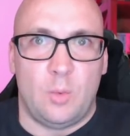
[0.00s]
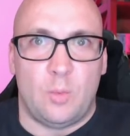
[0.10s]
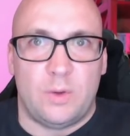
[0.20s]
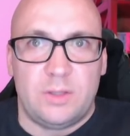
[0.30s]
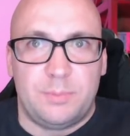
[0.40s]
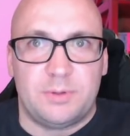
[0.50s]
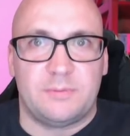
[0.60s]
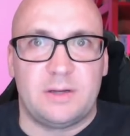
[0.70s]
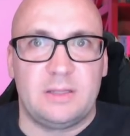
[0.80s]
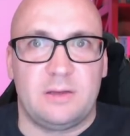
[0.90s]
When you
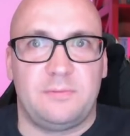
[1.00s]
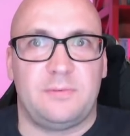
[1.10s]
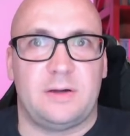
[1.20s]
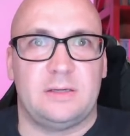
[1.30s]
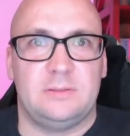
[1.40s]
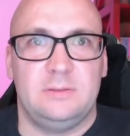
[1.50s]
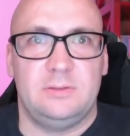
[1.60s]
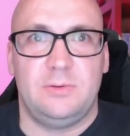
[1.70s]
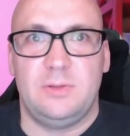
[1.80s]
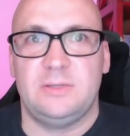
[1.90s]
provide a file
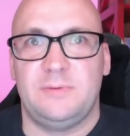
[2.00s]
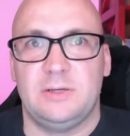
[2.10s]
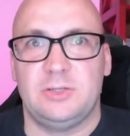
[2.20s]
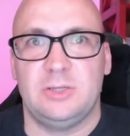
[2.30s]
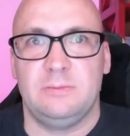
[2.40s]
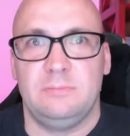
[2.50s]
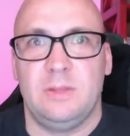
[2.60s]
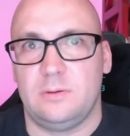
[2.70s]
to this function,